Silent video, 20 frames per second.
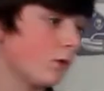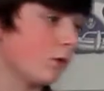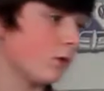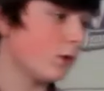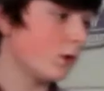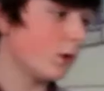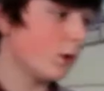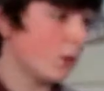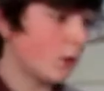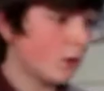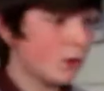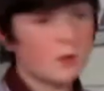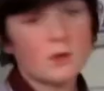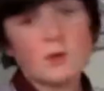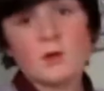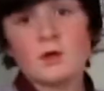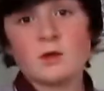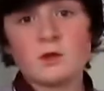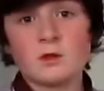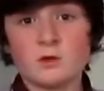or
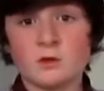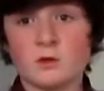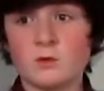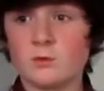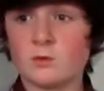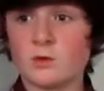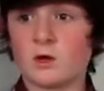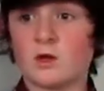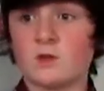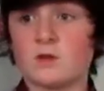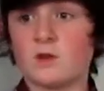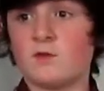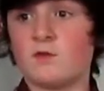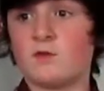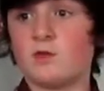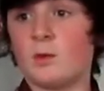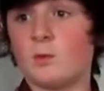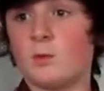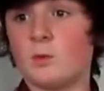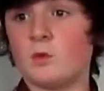you guys have to
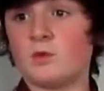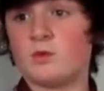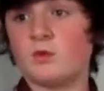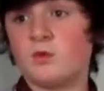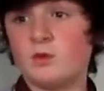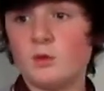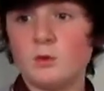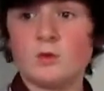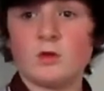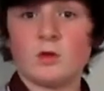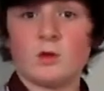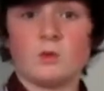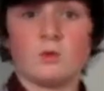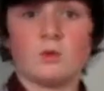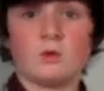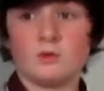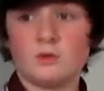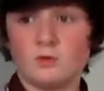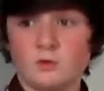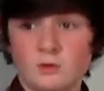tell me what to do though,
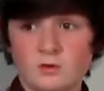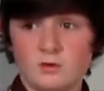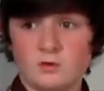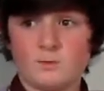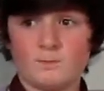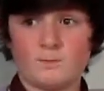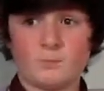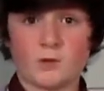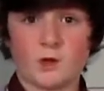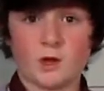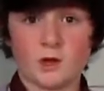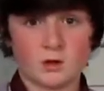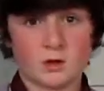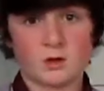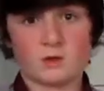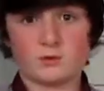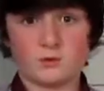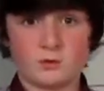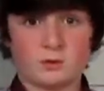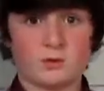because I
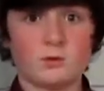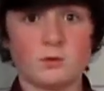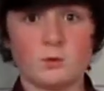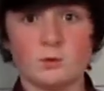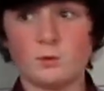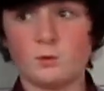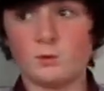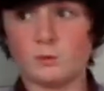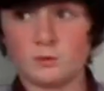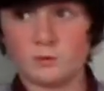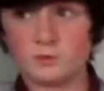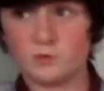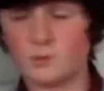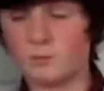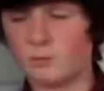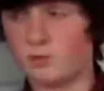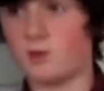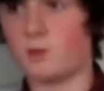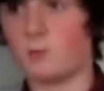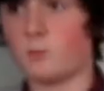can't do
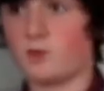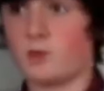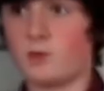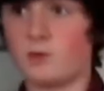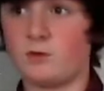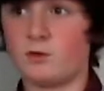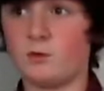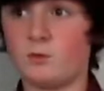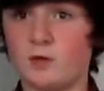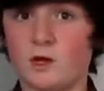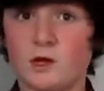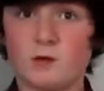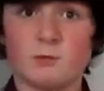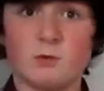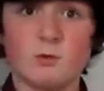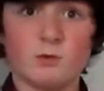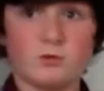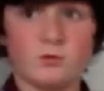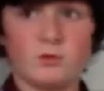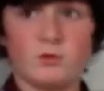something without you telling
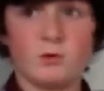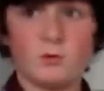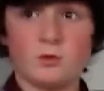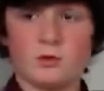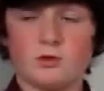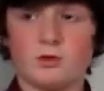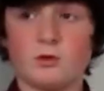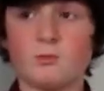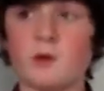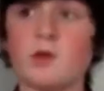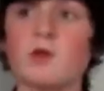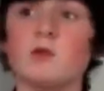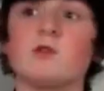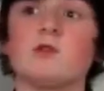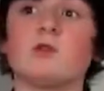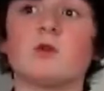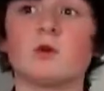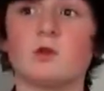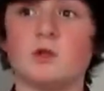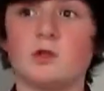me what to do, because you
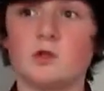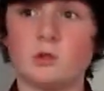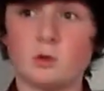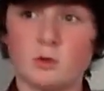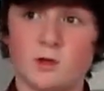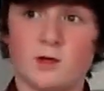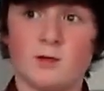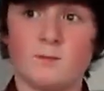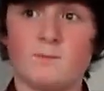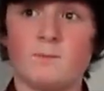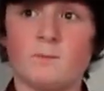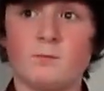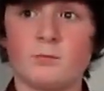might not enjoy it.